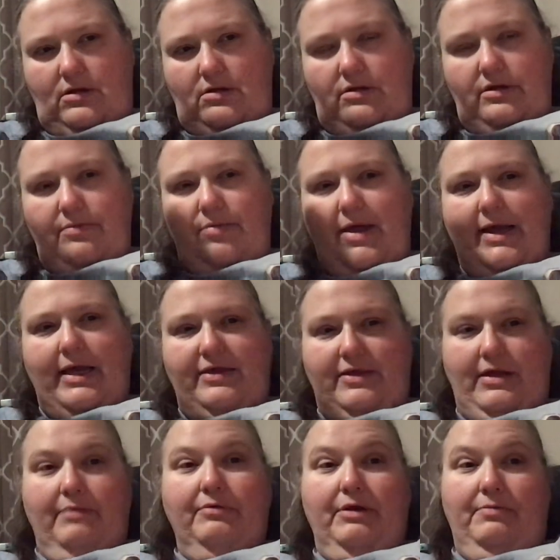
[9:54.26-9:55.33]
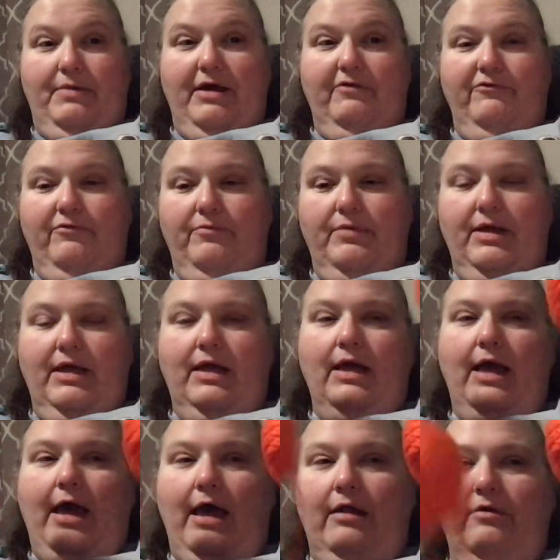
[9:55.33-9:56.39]
the blanket that I'm going to make for me
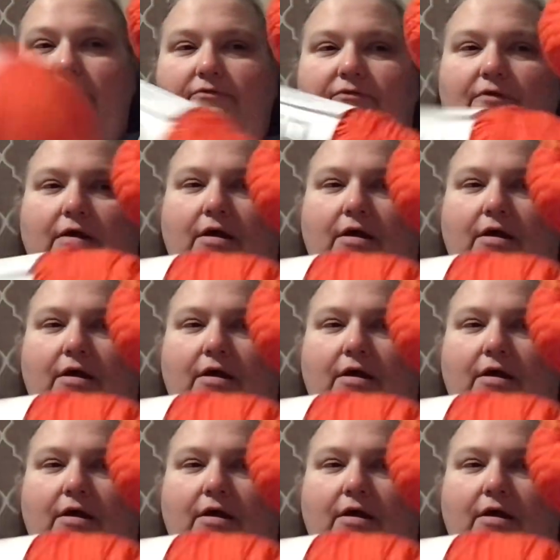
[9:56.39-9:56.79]
out of,